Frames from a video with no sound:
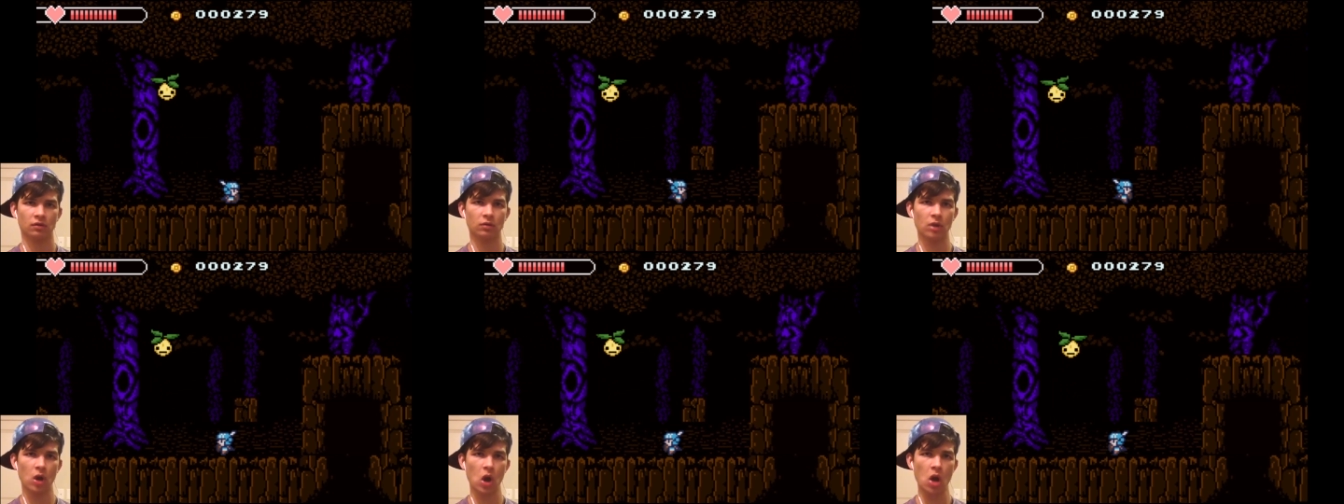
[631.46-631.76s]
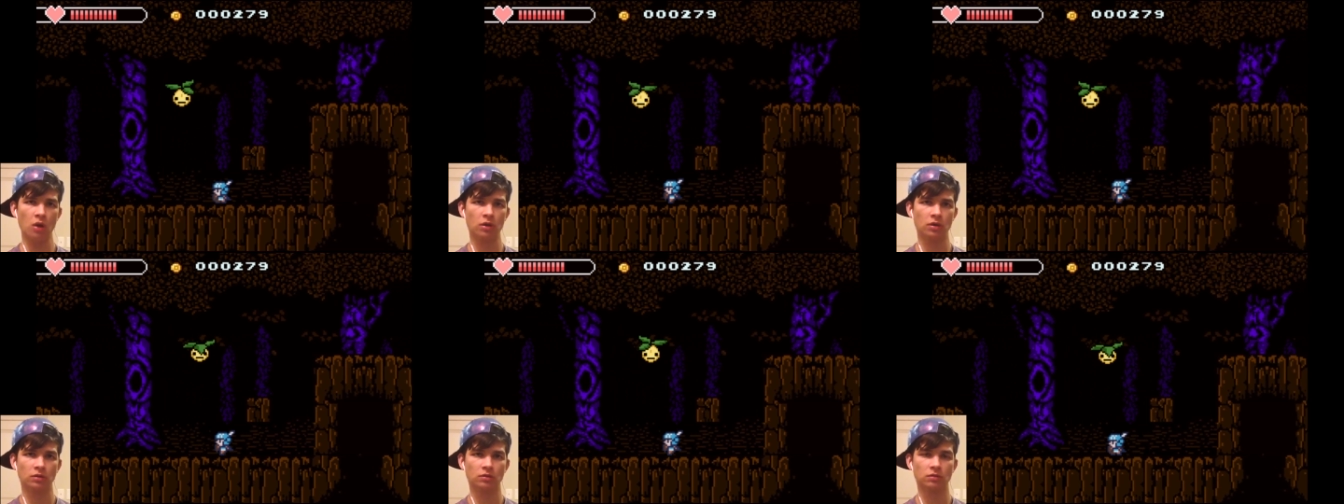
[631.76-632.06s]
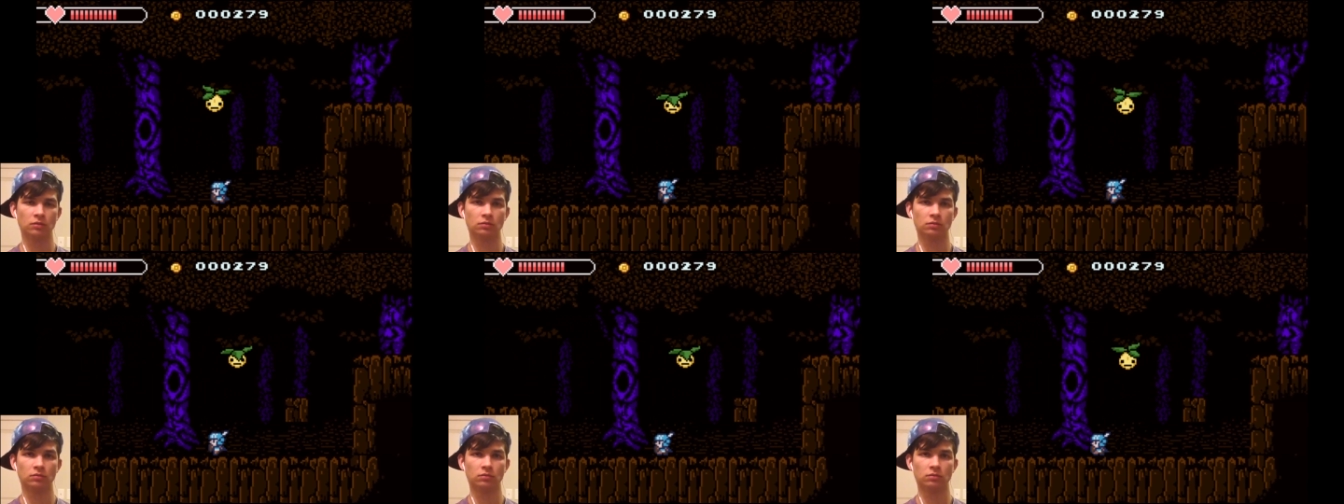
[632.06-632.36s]
Woo!
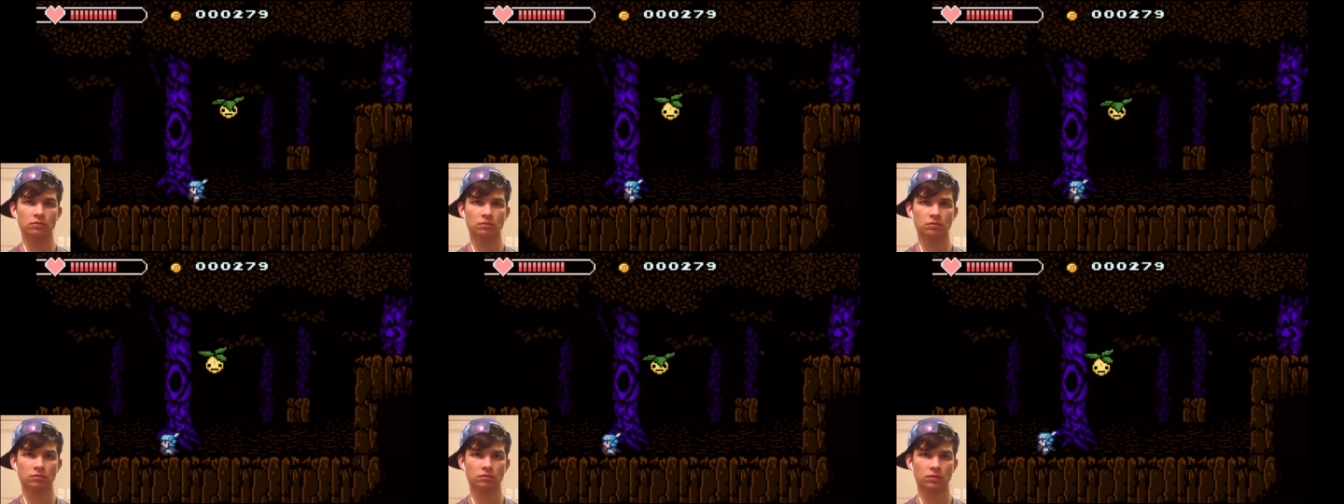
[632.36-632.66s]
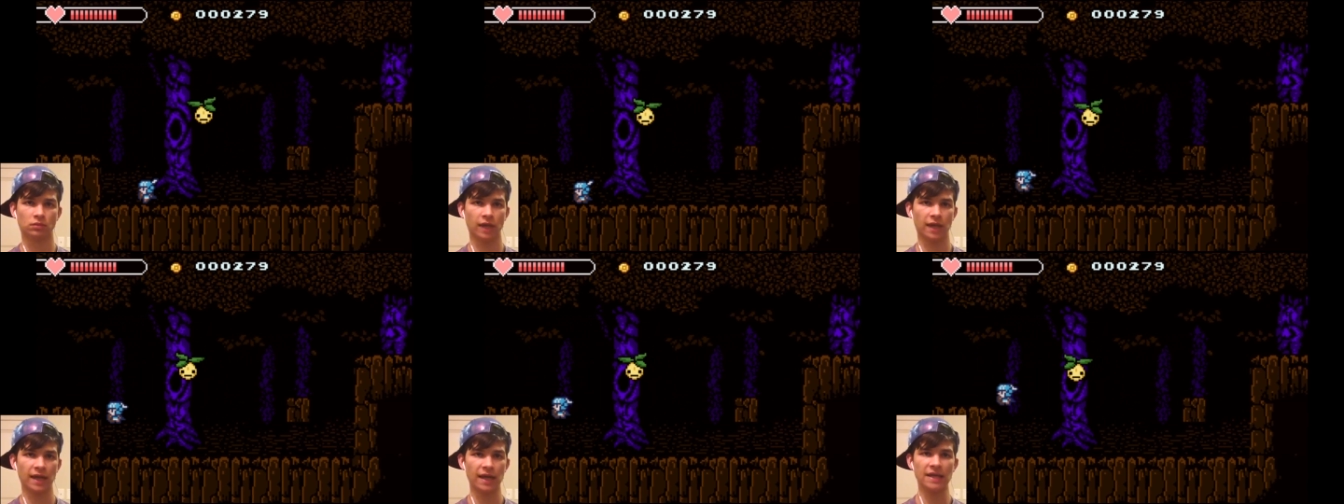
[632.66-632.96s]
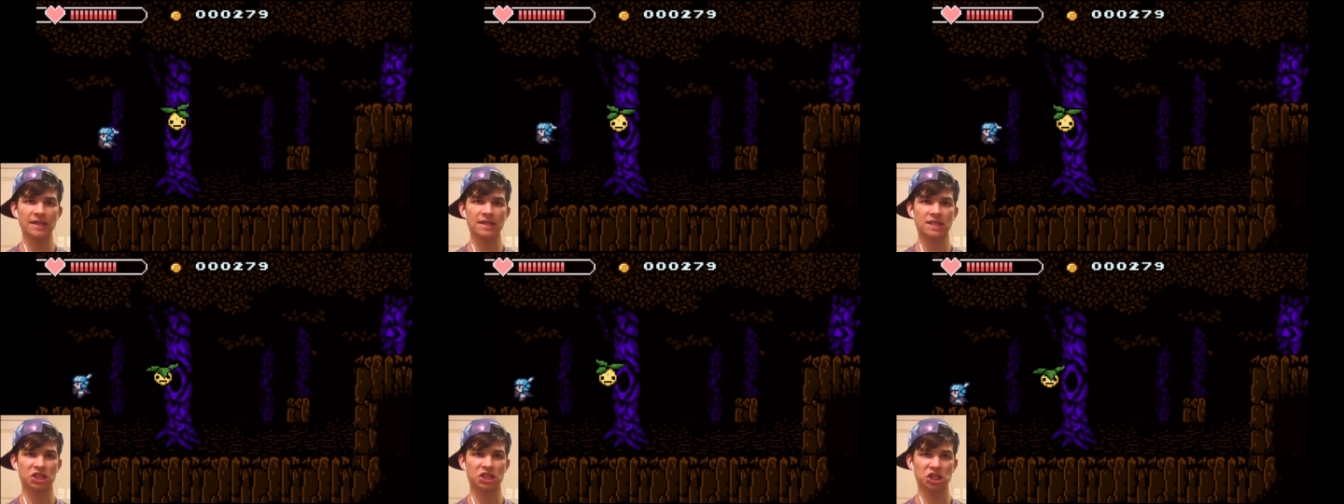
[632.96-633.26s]
It
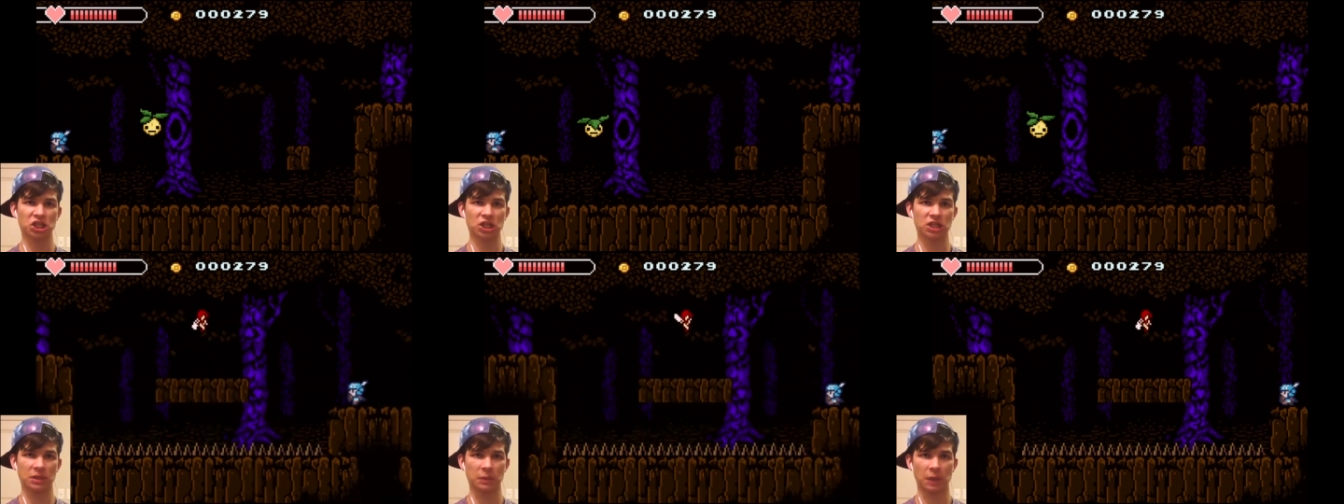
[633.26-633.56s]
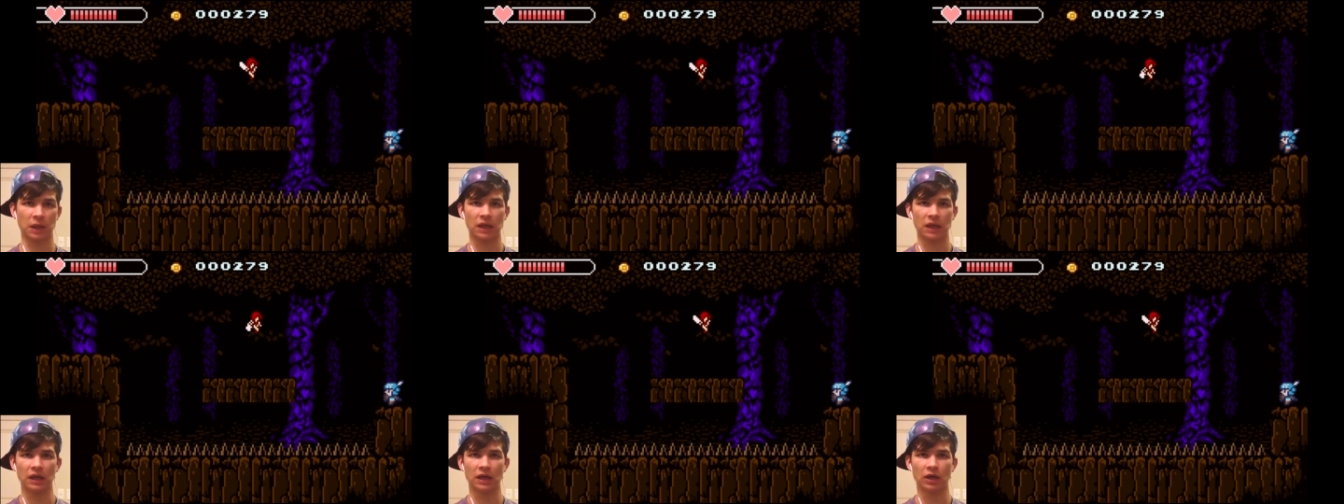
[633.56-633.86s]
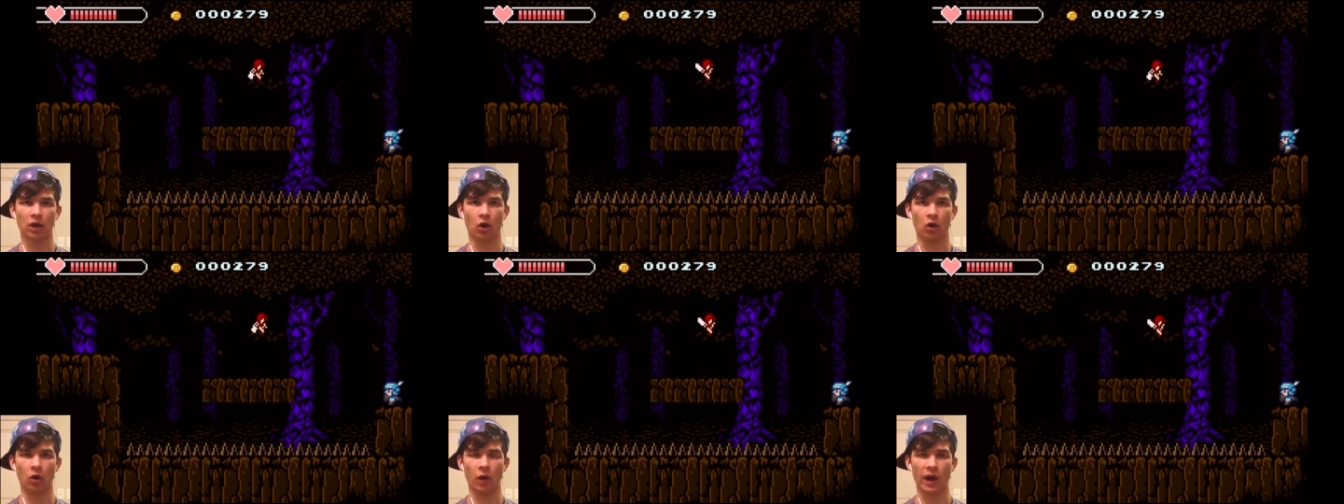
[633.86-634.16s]
is! It's just
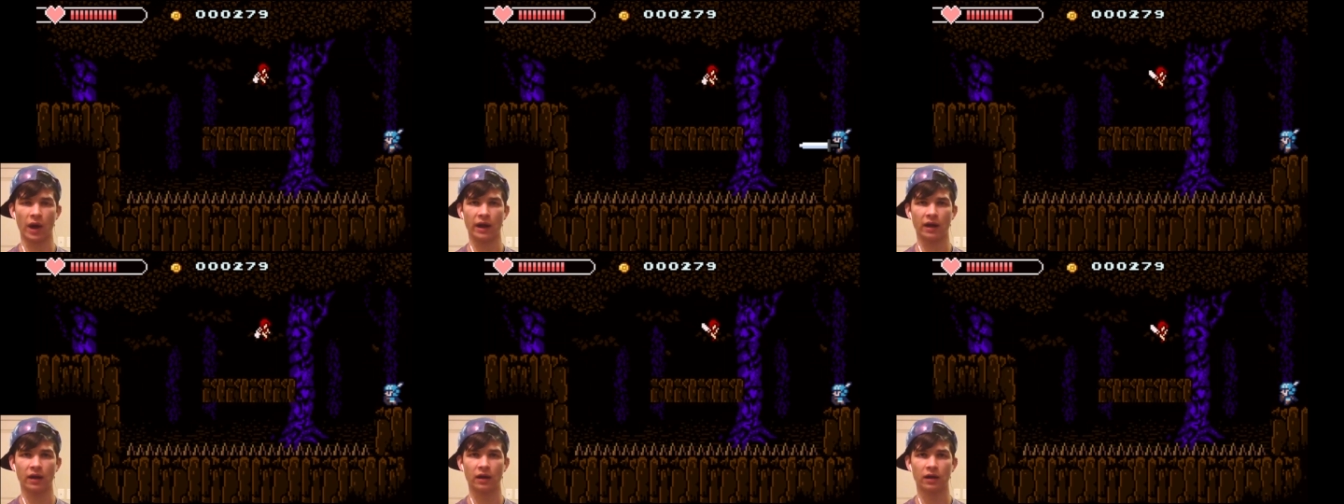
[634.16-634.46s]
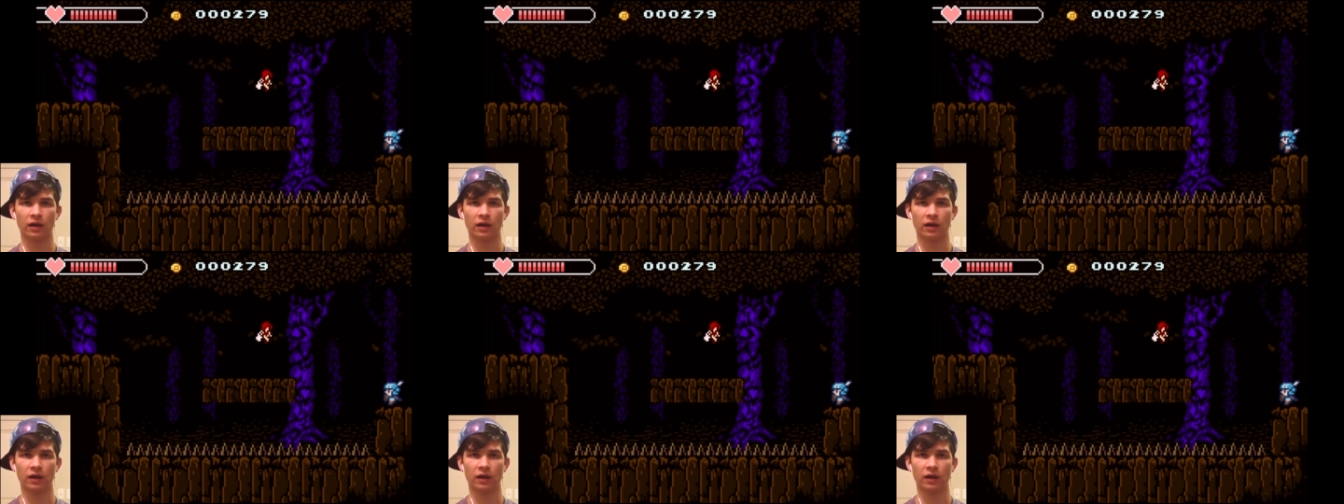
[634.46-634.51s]
go away.